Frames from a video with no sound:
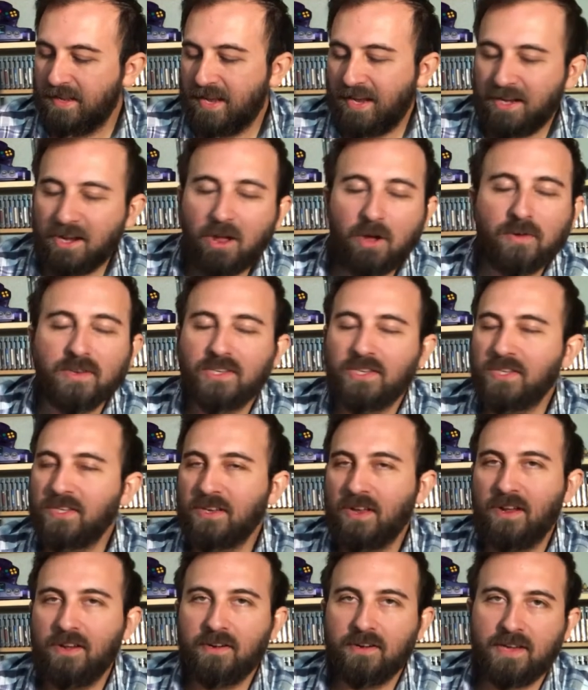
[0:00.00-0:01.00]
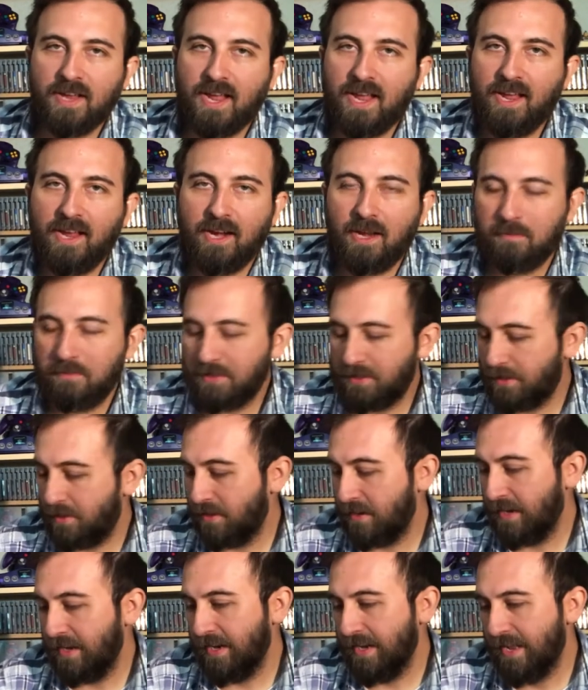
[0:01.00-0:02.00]
I know it's just not your day, and I'm
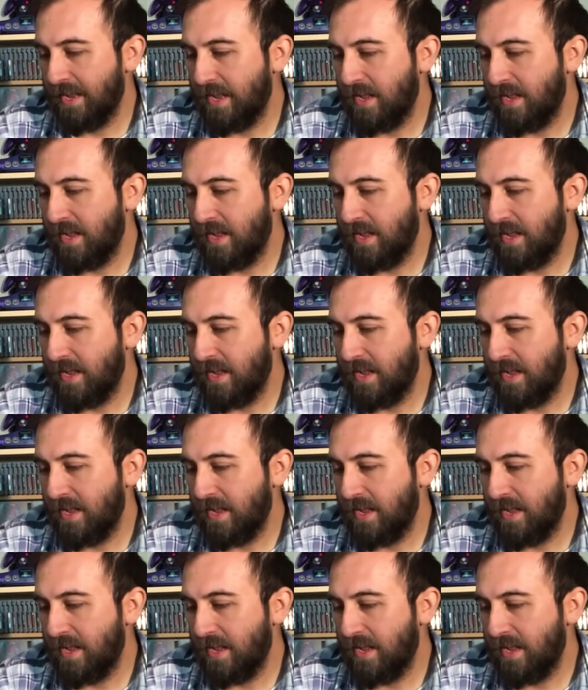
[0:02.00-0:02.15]
sorry.